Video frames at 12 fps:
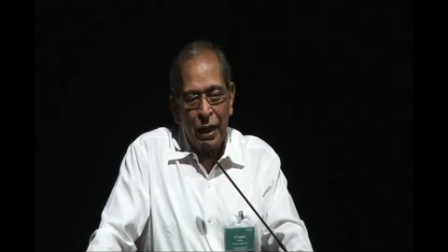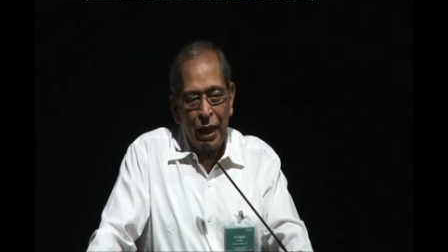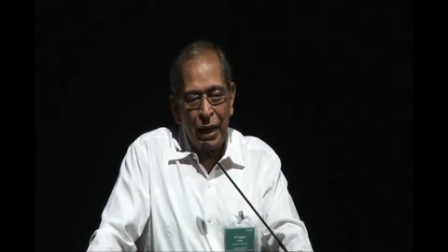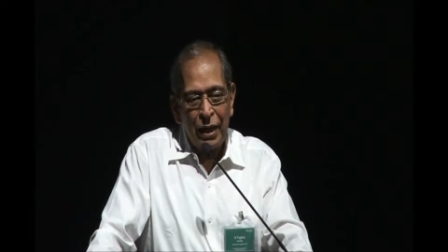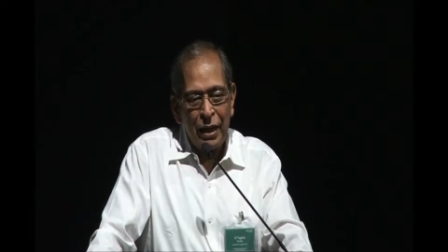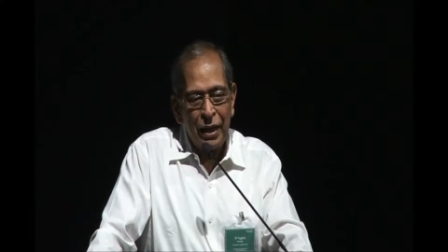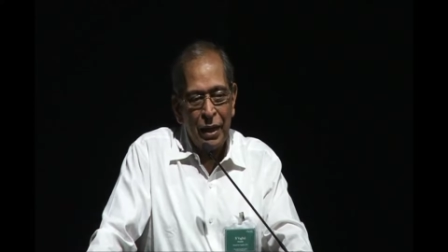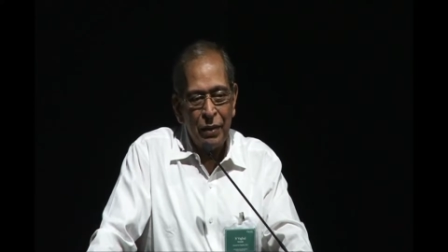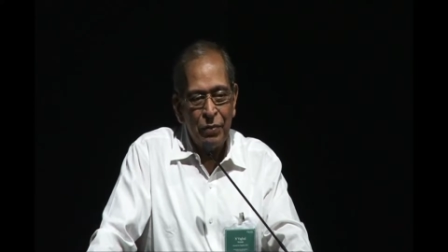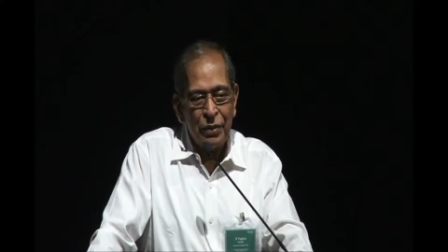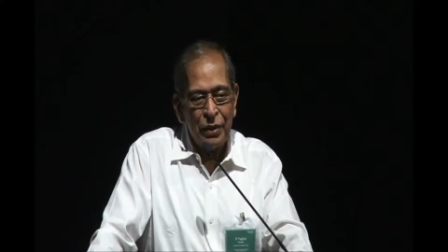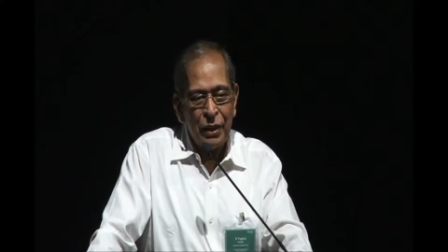And
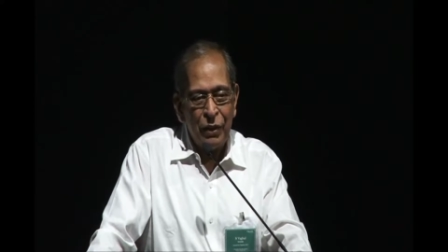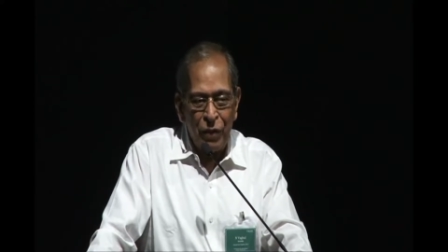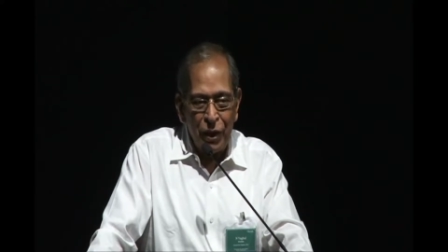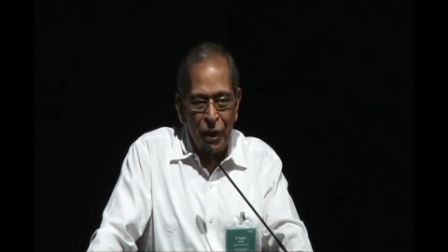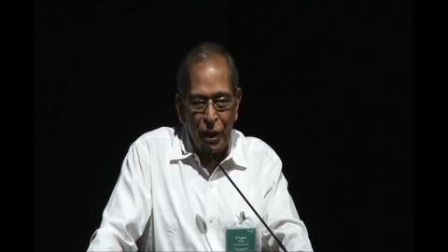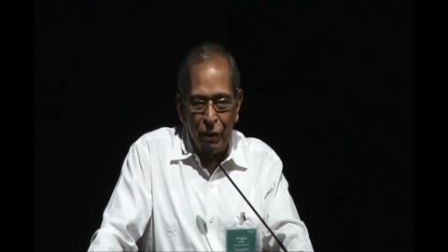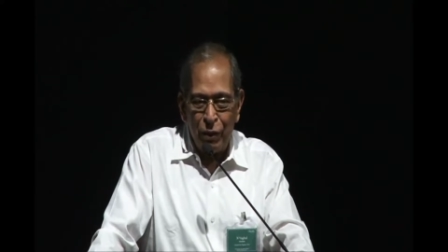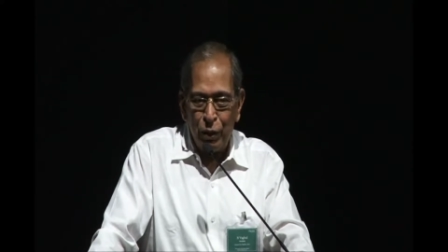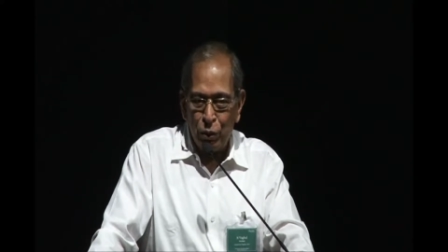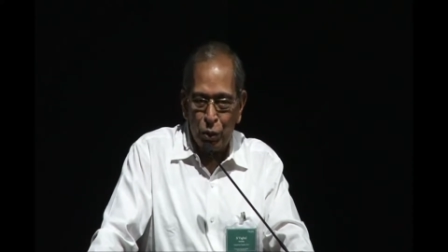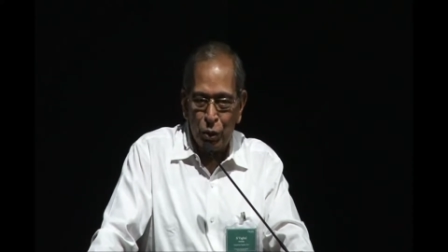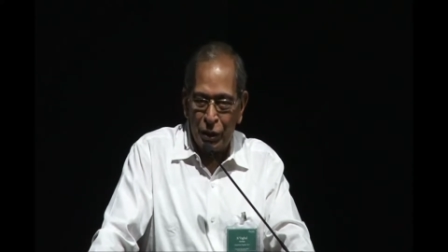um, every year we
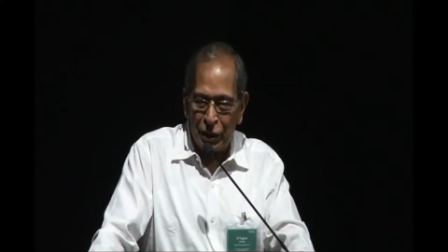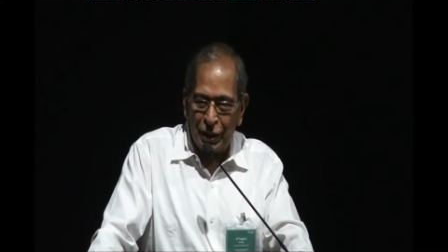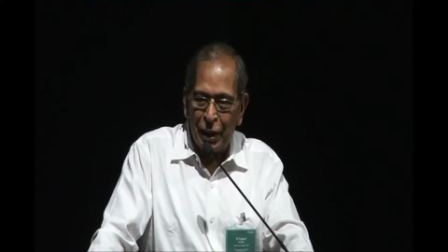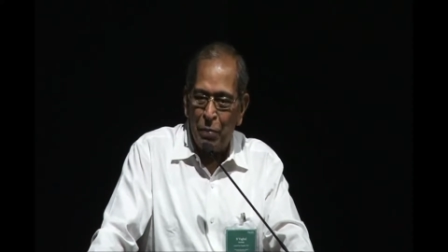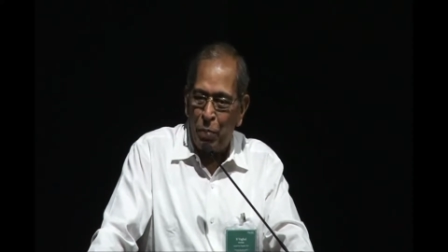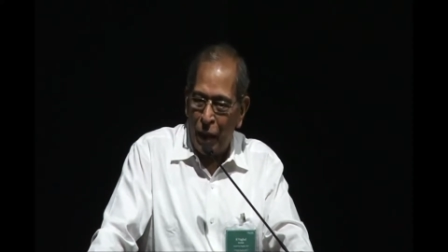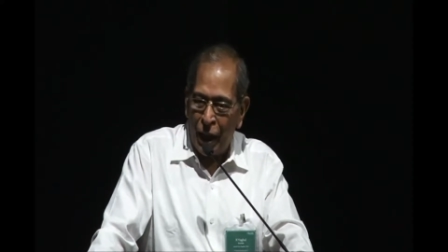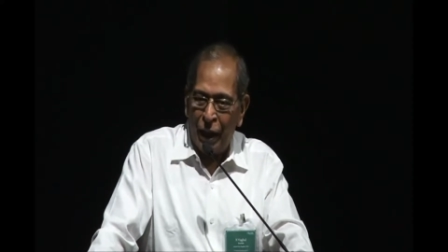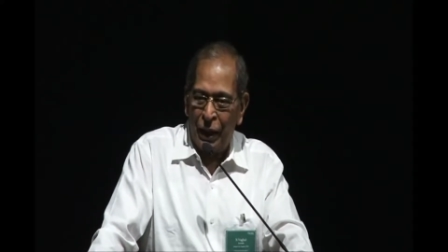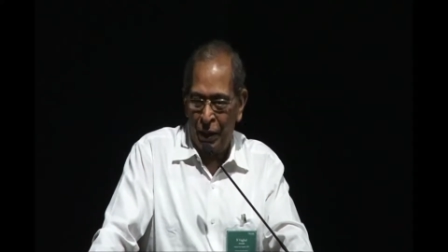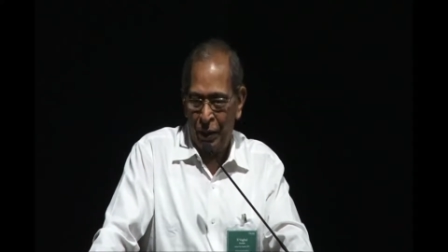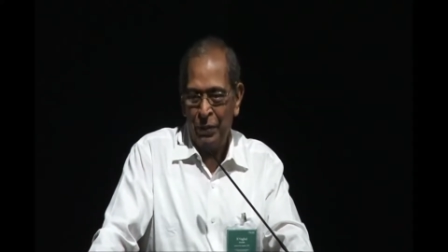used to sit and
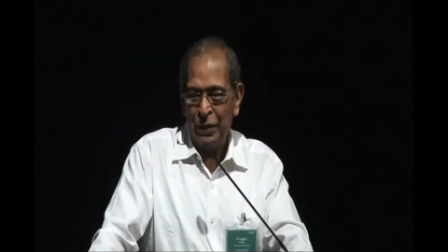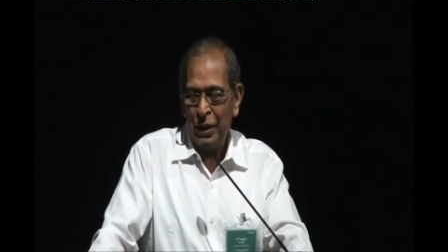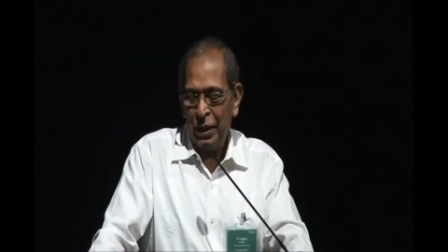plan,